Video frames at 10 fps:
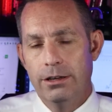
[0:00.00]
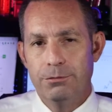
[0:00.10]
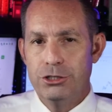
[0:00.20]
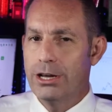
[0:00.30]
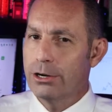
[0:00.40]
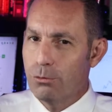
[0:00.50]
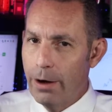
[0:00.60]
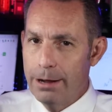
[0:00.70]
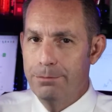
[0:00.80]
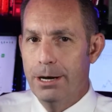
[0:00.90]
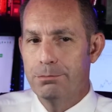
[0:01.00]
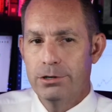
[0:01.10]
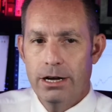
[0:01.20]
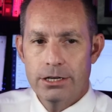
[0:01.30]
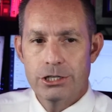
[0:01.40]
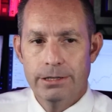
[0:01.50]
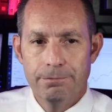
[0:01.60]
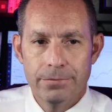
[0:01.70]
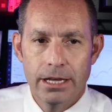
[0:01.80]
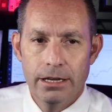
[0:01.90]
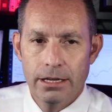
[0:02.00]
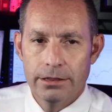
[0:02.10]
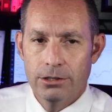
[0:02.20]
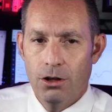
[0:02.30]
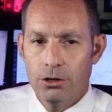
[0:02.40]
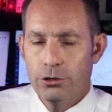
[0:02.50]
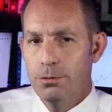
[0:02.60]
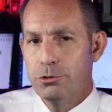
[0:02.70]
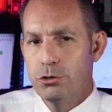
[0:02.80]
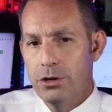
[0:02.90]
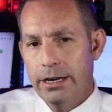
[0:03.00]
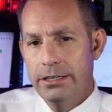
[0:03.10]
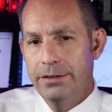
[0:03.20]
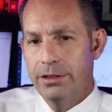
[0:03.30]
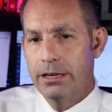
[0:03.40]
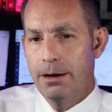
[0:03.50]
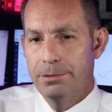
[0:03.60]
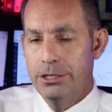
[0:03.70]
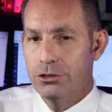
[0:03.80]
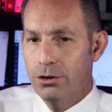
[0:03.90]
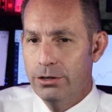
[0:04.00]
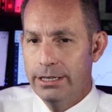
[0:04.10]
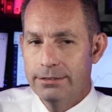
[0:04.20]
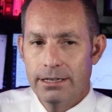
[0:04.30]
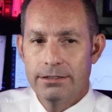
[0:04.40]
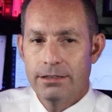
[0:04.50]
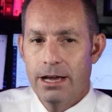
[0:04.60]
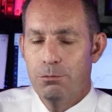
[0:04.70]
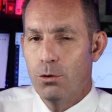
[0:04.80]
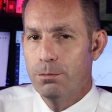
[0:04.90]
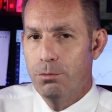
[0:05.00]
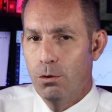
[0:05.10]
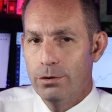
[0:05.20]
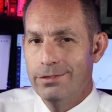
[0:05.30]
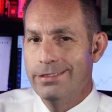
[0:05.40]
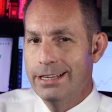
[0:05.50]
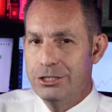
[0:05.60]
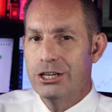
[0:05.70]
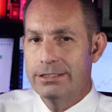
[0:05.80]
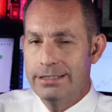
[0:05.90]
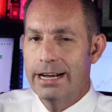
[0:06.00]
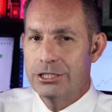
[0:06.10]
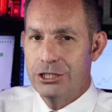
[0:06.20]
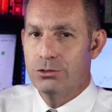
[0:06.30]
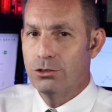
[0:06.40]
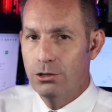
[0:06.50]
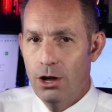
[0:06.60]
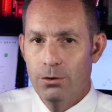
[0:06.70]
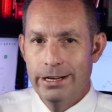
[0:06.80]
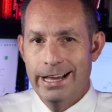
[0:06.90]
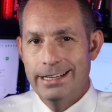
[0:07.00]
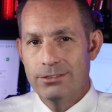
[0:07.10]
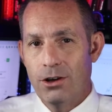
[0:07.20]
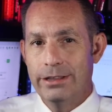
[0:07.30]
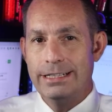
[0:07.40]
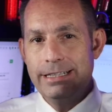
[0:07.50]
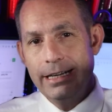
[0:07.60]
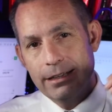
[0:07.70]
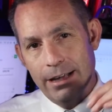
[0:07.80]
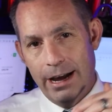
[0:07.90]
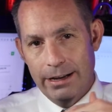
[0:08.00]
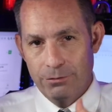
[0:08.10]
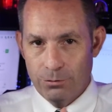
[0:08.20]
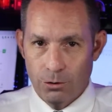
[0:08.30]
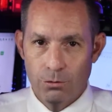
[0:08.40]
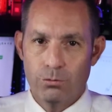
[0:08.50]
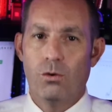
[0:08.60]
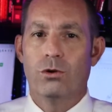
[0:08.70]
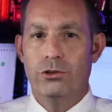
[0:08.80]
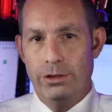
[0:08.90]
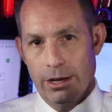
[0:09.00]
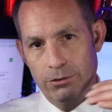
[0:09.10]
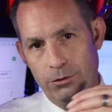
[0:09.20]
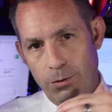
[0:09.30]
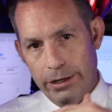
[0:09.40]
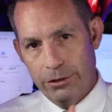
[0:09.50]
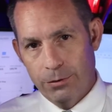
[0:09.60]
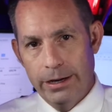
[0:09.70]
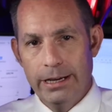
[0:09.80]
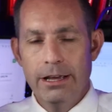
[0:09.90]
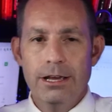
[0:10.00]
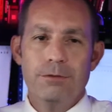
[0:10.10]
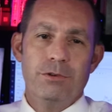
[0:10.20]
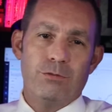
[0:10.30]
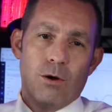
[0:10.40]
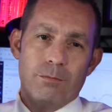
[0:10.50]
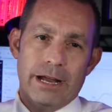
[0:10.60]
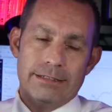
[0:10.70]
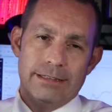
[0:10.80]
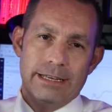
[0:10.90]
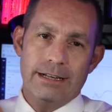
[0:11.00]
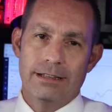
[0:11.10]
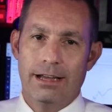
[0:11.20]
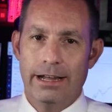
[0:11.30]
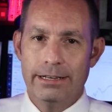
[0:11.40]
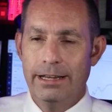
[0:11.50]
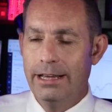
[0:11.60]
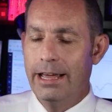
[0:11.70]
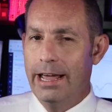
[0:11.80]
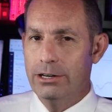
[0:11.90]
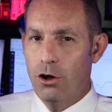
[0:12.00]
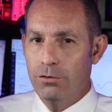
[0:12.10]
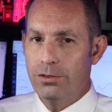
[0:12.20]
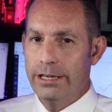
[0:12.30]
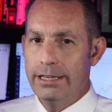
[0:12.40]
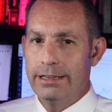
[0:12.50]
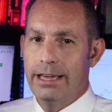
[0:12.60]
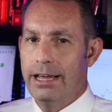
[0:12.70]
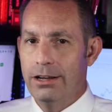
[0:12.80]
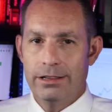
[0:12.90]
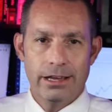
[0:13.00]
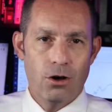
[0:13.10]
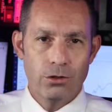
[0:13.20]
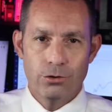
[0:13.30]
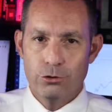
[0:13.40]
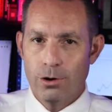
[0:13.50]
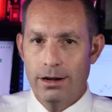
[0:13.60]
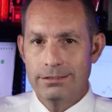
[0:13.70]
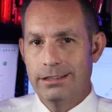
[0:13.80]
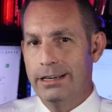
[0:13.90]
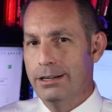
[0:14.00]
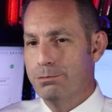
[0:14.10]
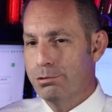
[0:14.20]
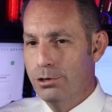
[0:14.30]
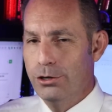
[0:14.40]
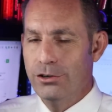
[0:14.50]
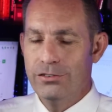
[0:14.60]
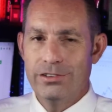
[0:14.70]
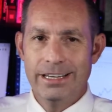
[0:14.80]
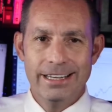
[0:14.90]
You got to ramp up production. The long-term trajectory of the company's earnings is a lot more important than just next year's alone, and it's on the decline for 2023 before it makes the incline, and hopefully they all their drugs get approved